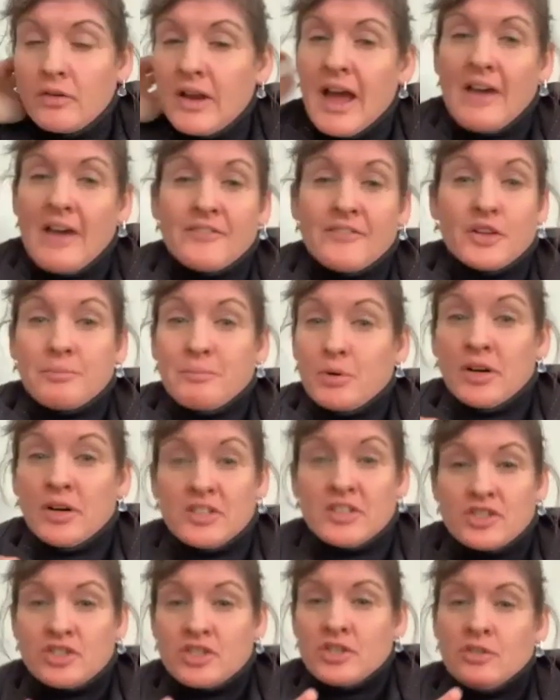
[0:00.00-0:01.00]
have to put
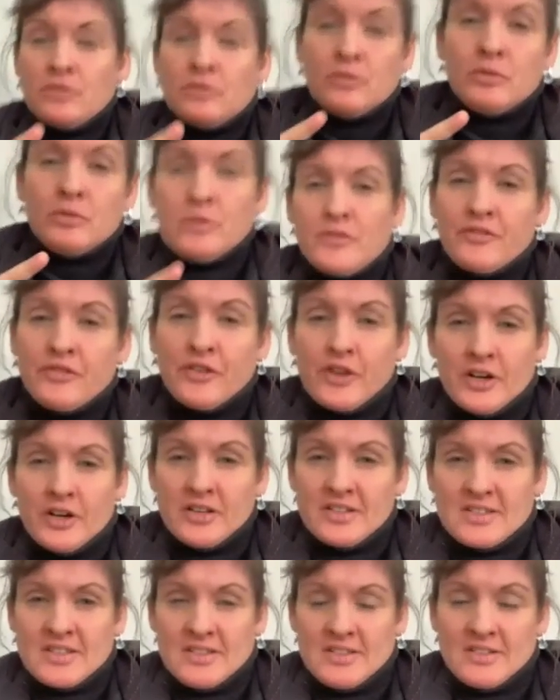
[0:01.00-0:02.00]
2
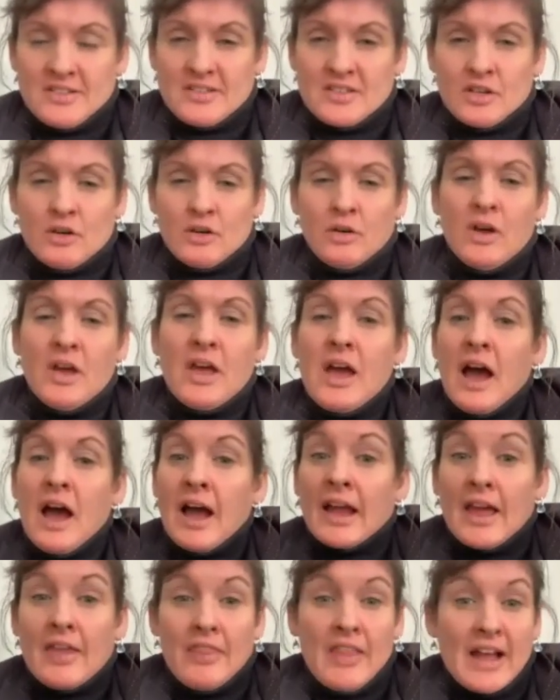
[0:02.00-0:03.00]
furnaces. So
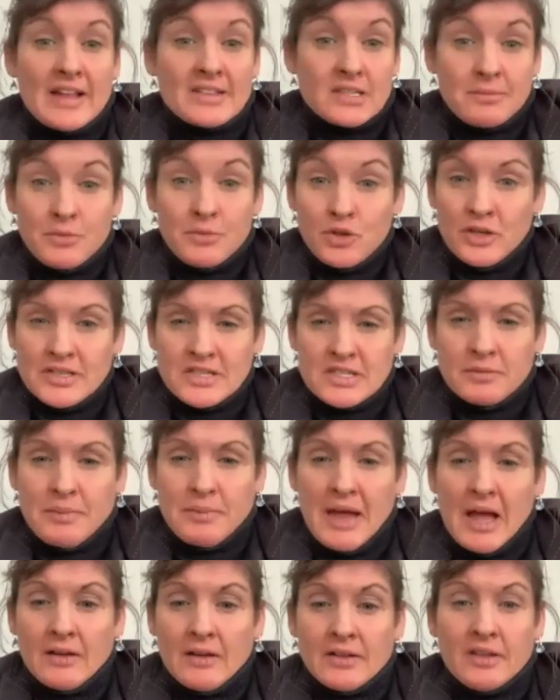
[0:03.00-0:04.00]
again, that's a
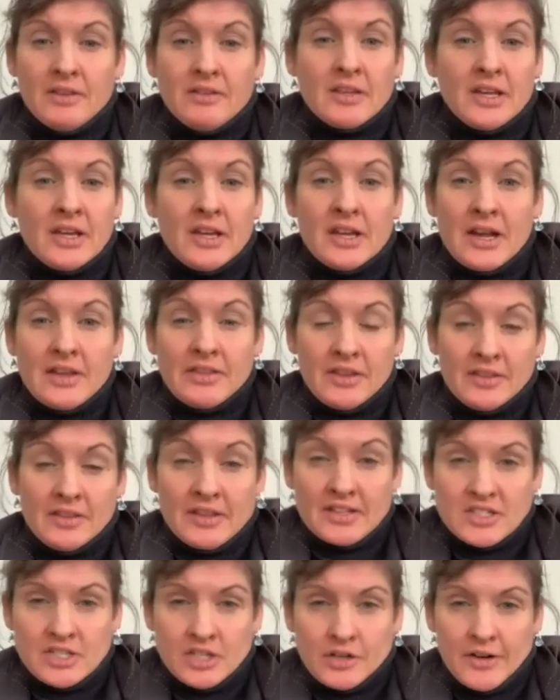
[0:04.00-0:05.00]
municipality thing. And I think
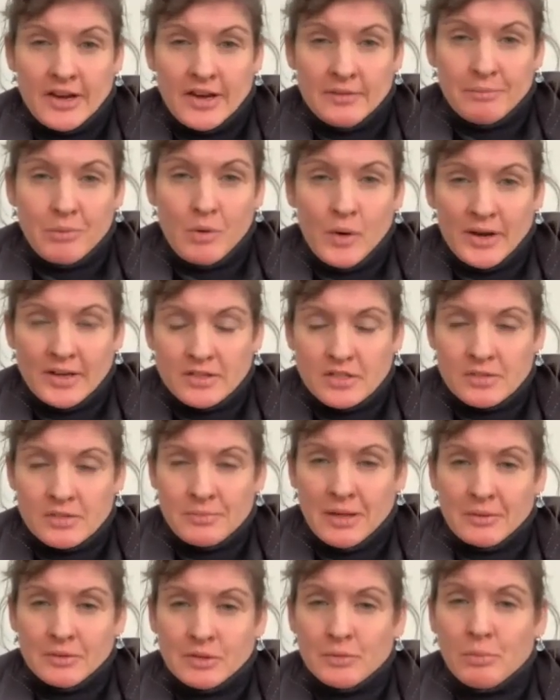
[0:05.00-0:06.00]
that's a great point to be
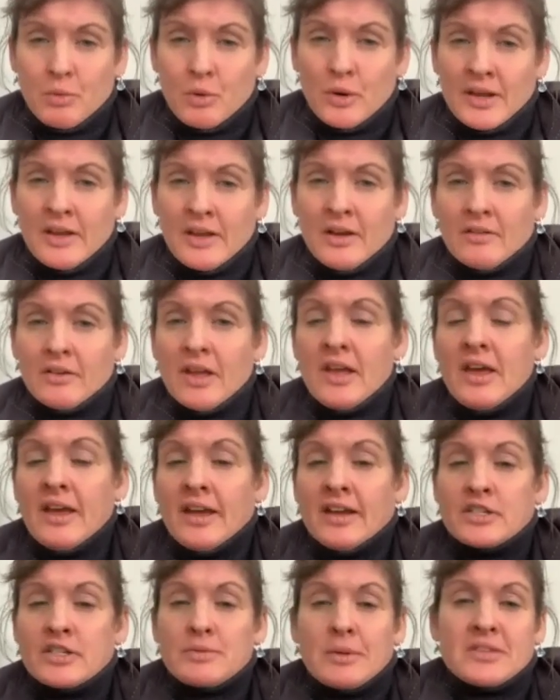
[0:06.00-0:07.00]
able to point out,
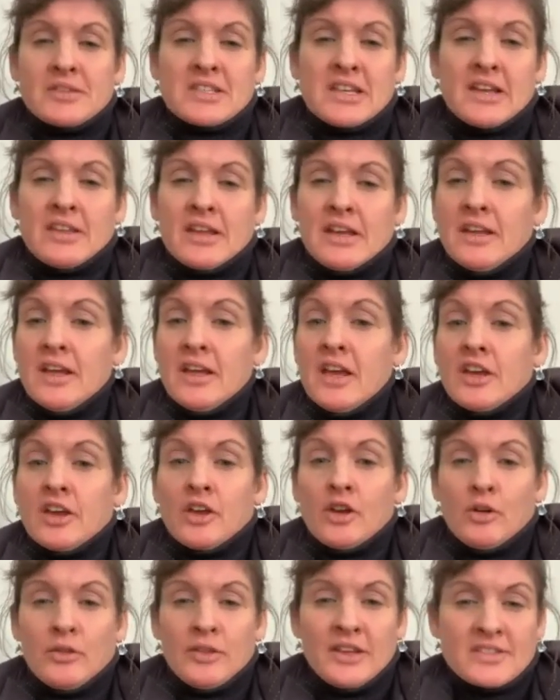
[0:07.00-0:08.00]
is be able to say that, you
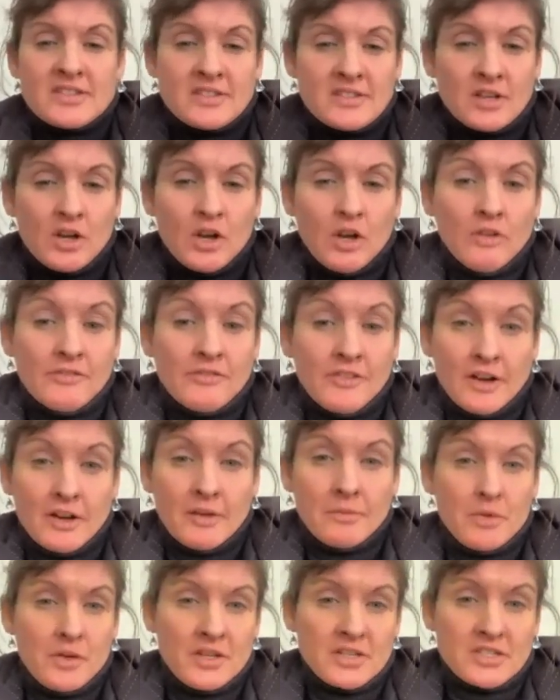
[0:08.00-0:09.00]
know, this is all very
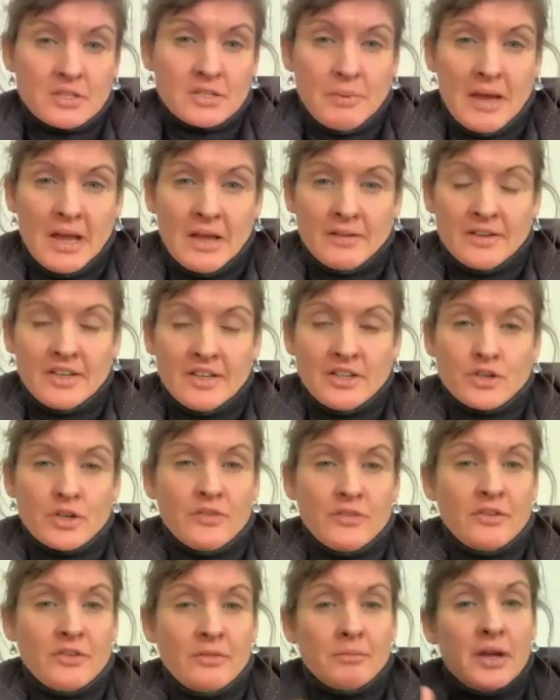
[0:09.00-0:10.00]
municipality
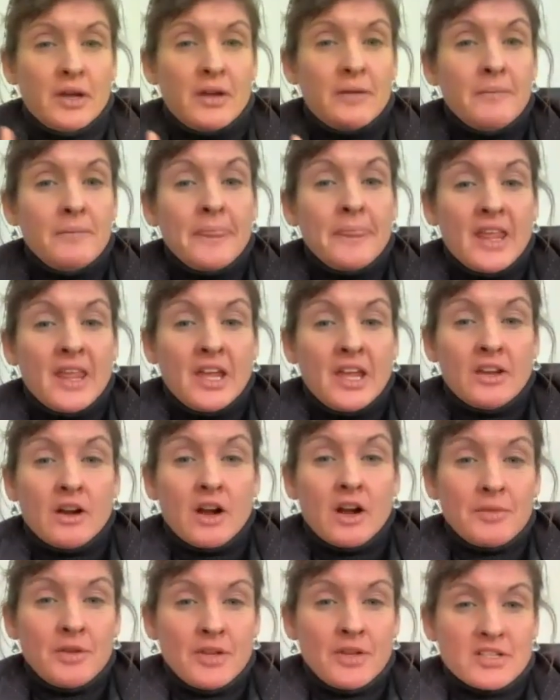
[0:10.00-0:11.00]
driven, but in
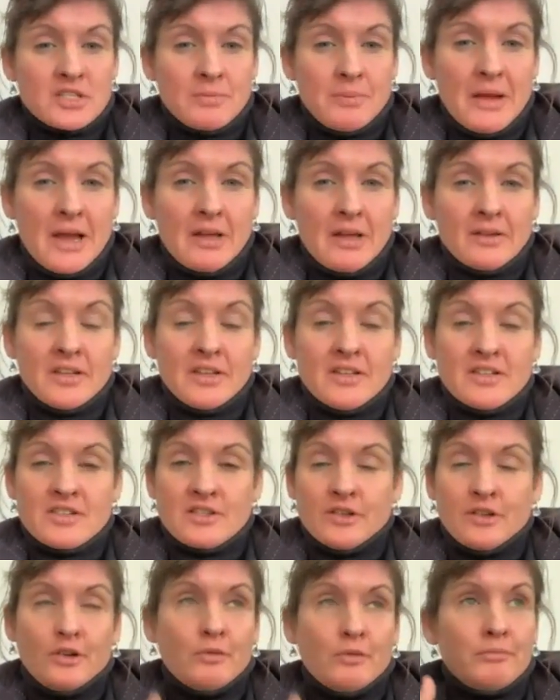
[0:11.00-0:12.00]
our municipality,
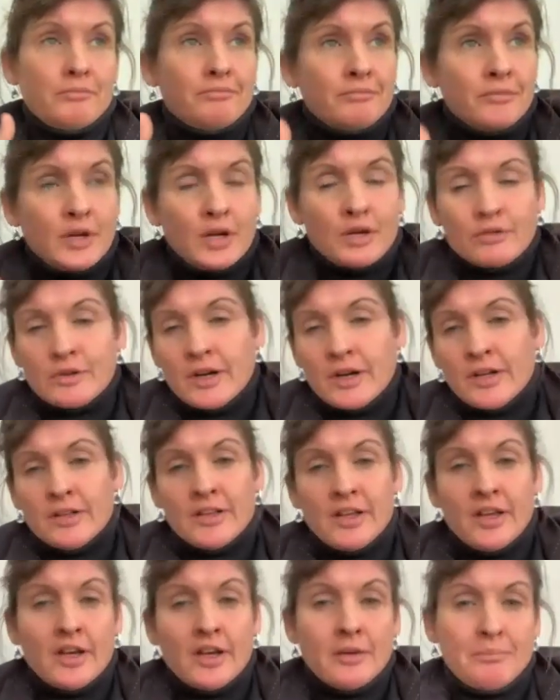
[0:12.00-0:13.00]
so
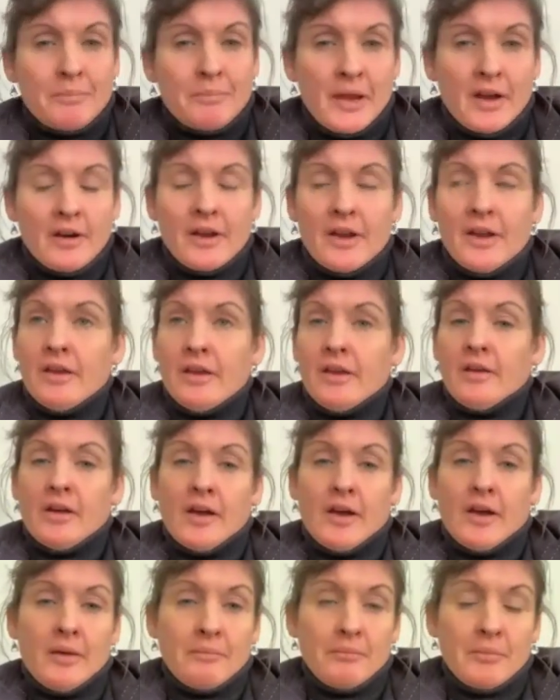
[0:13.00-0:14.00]
Aurelia, Barrie,
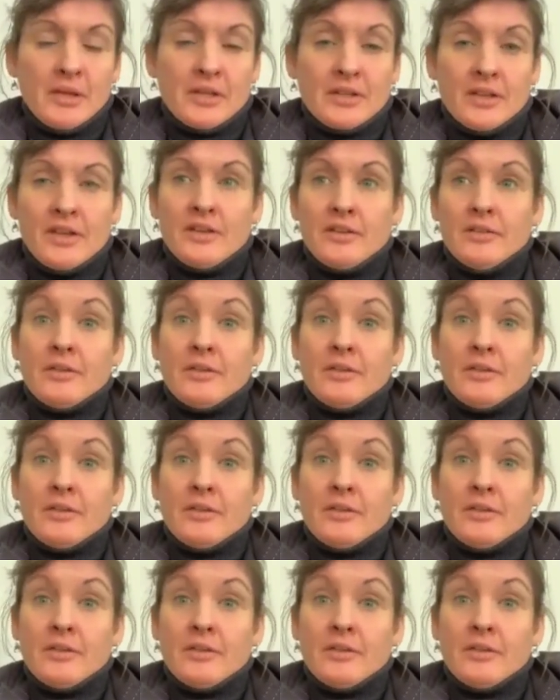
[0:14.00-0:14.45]
Midland,